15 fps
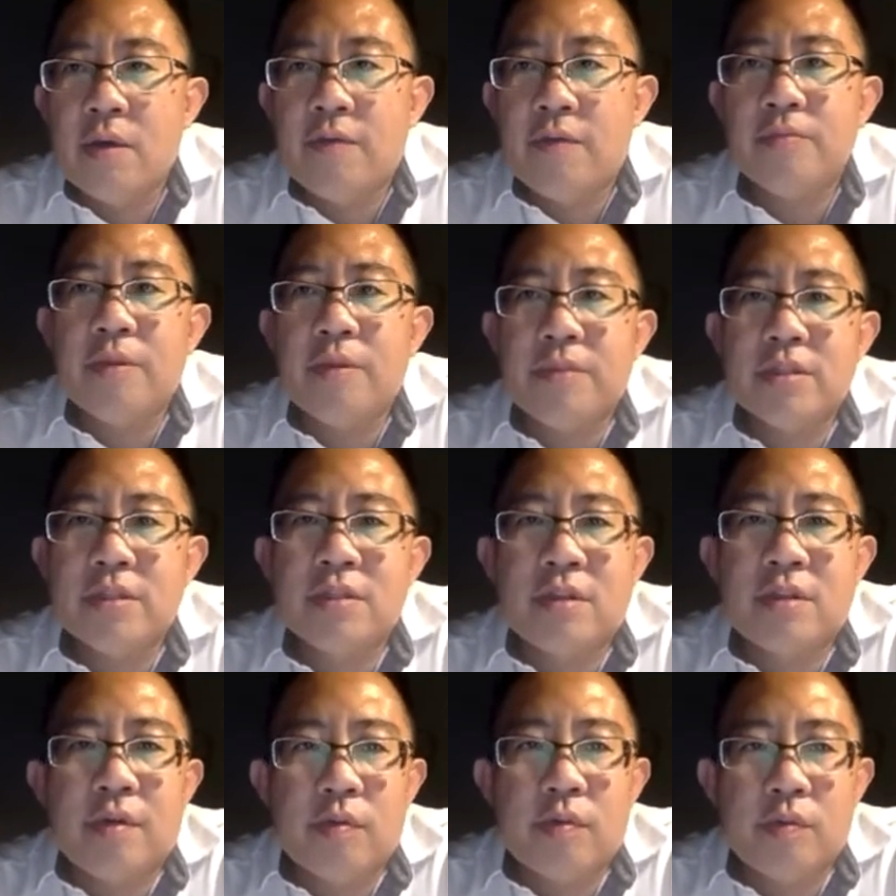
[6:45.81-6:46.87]
from the basis
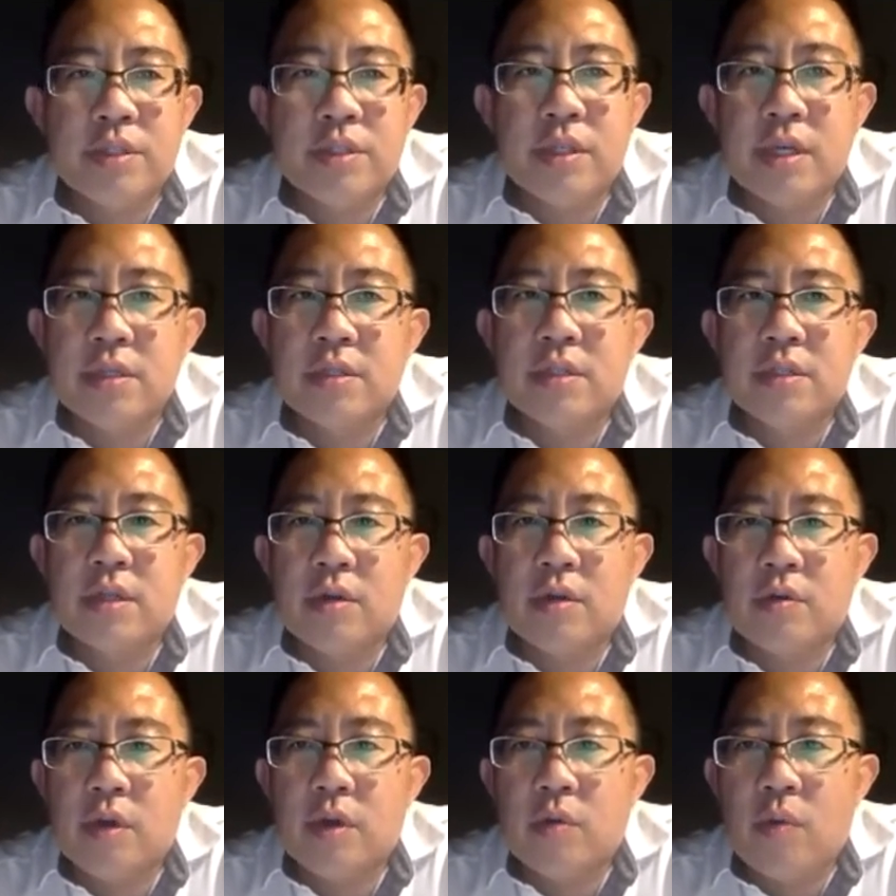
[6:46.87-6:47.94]
of a worst case
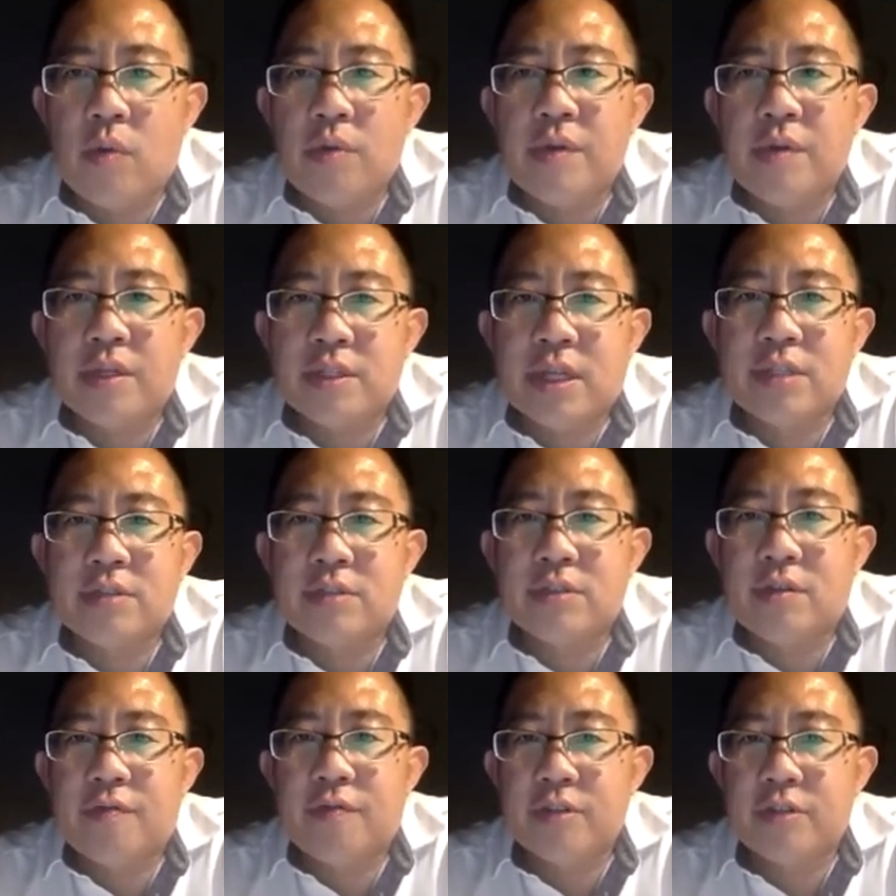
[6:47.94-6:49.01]
scenario and why we are sized
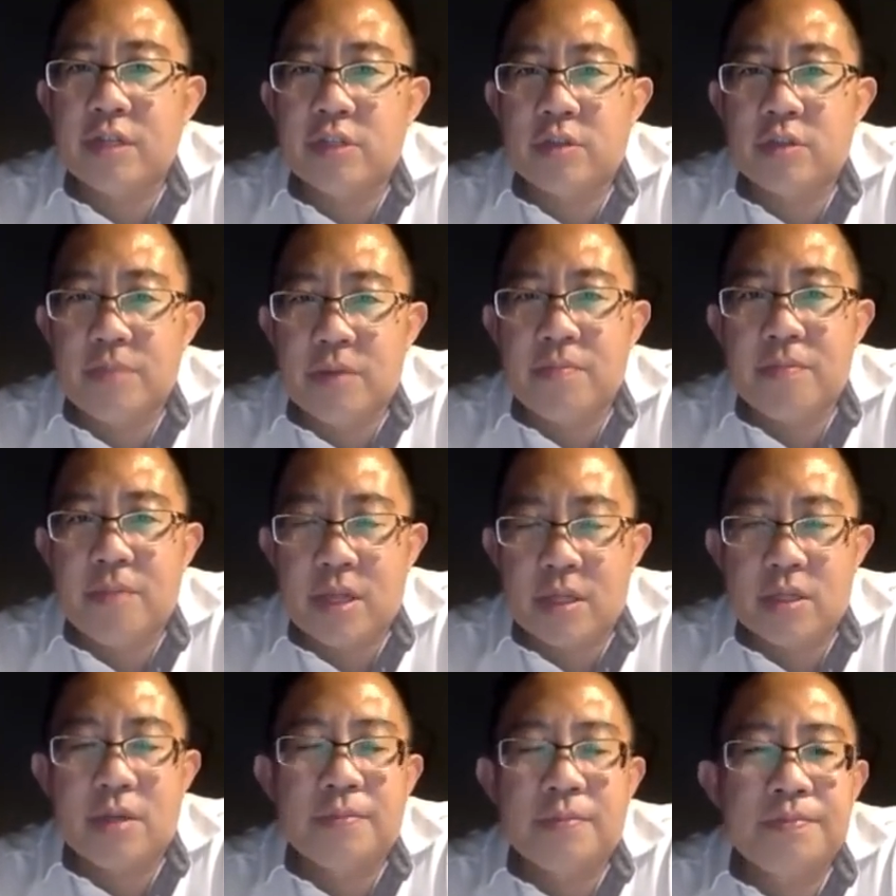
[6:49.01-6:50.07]
for such a big matter.
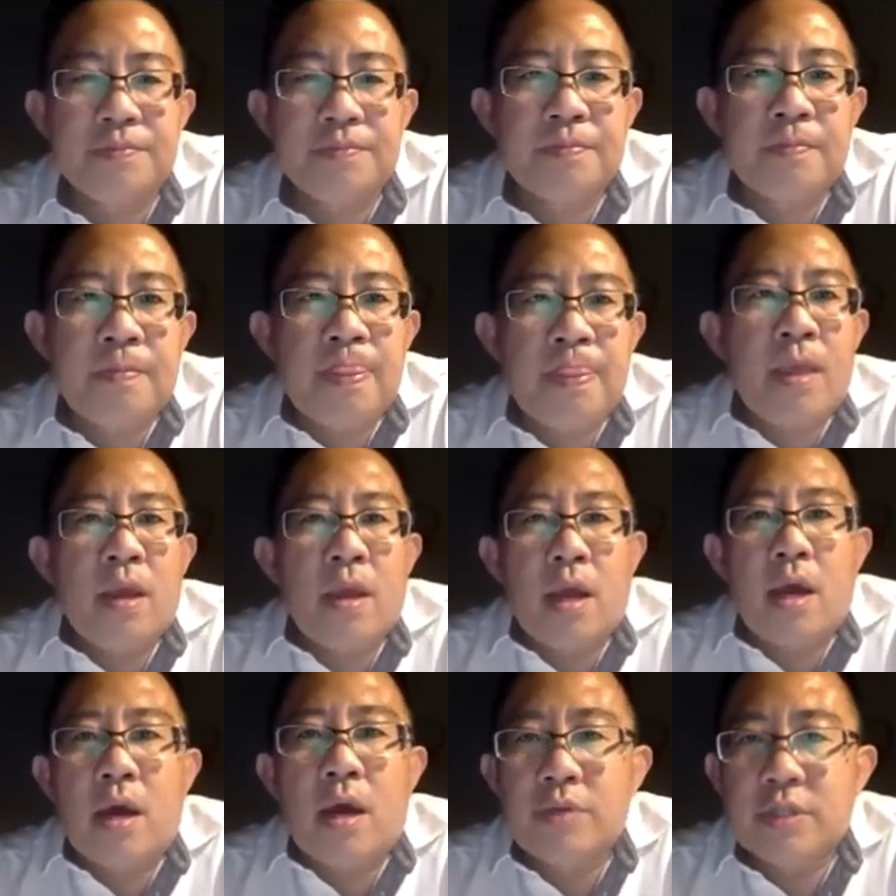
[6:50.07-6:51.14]

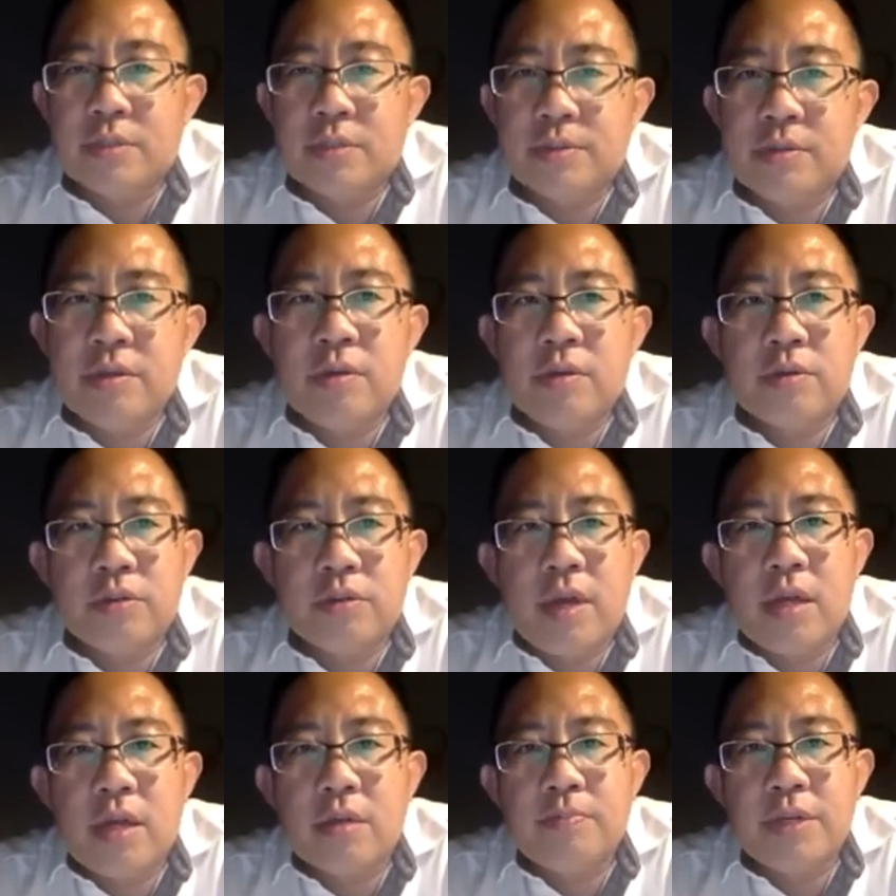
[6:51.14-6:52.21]
We subsequently also had
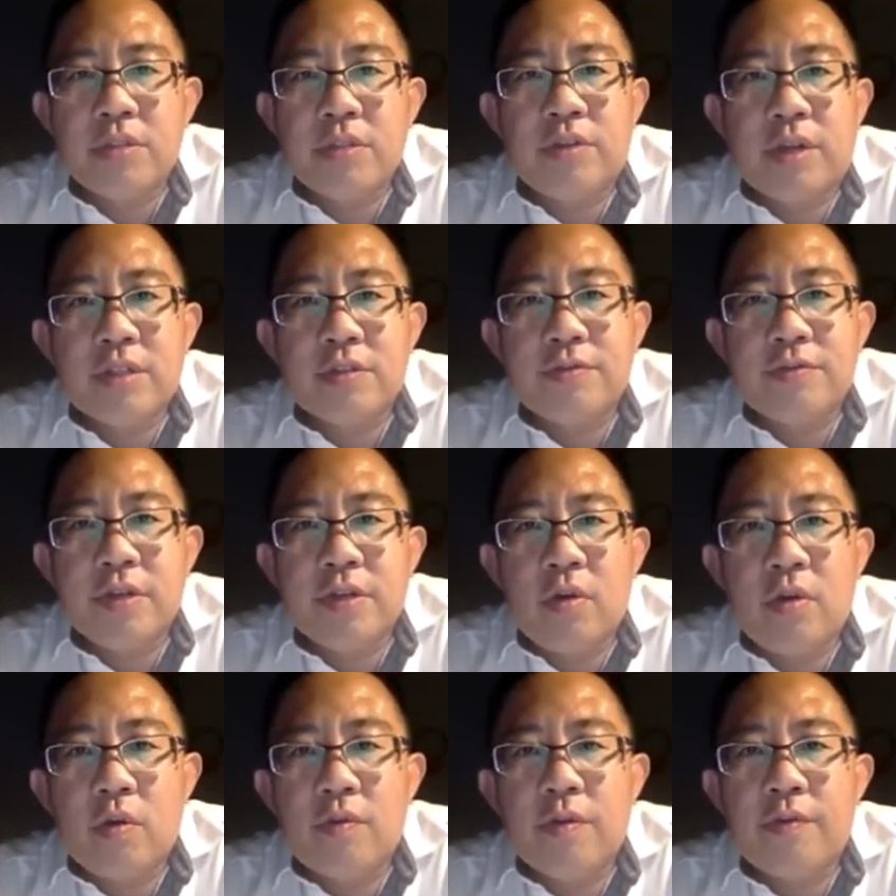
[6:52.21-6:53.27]
a big transfer
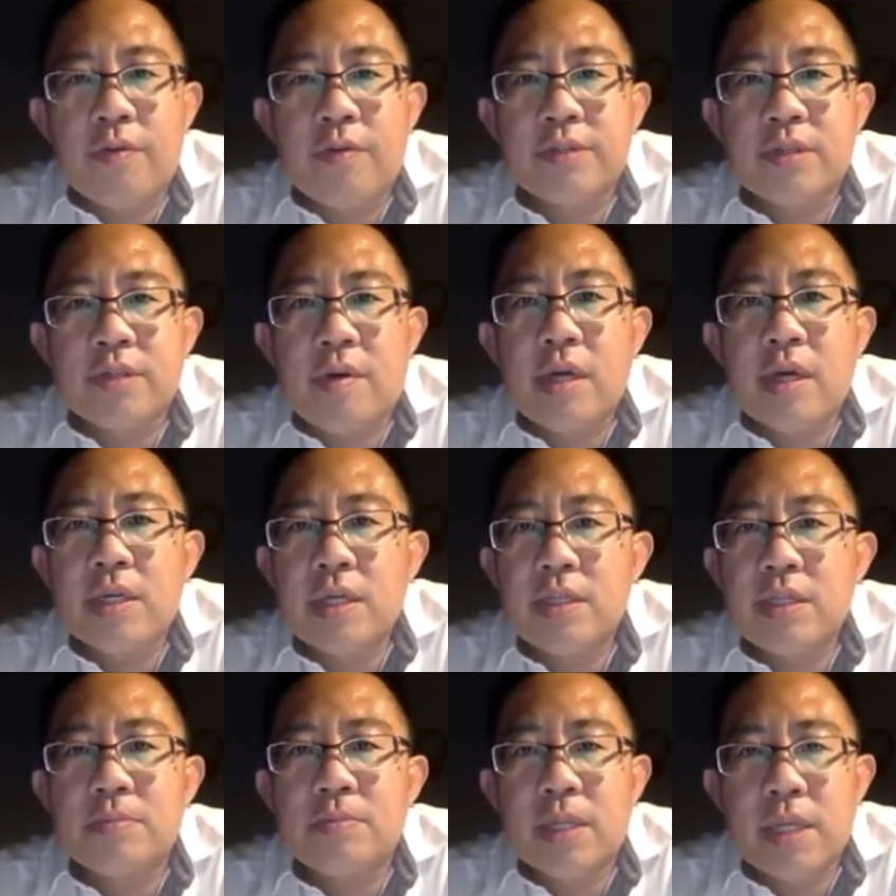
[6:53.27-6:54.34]
over from Sarawak,
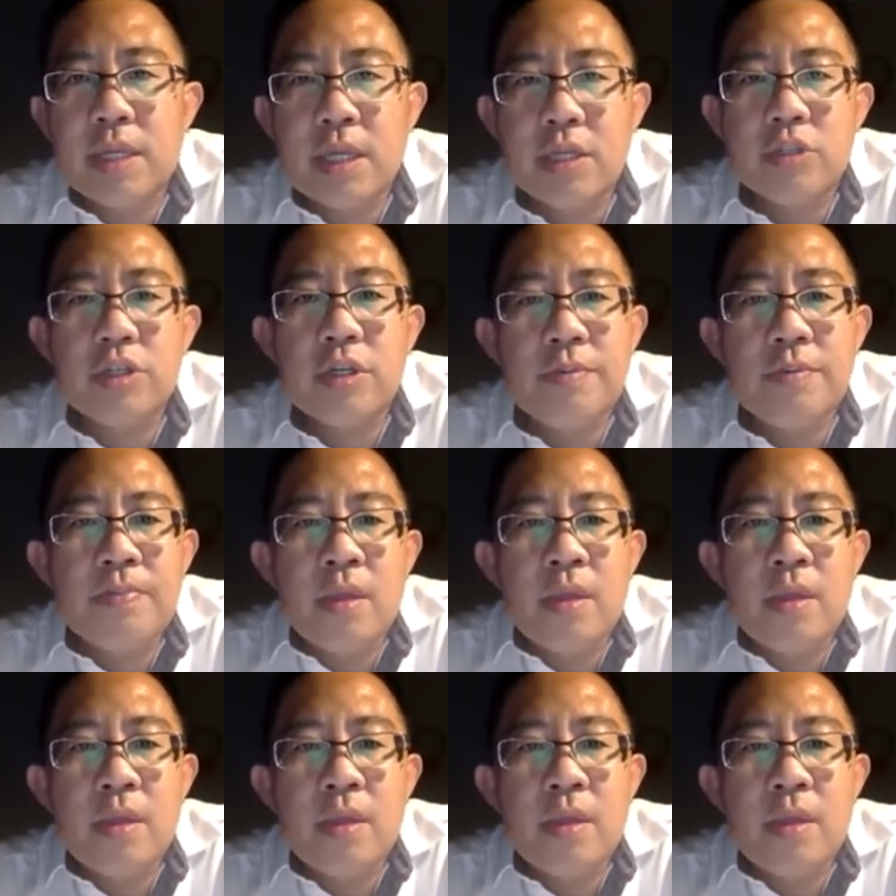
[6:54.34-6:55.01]
East Malaysia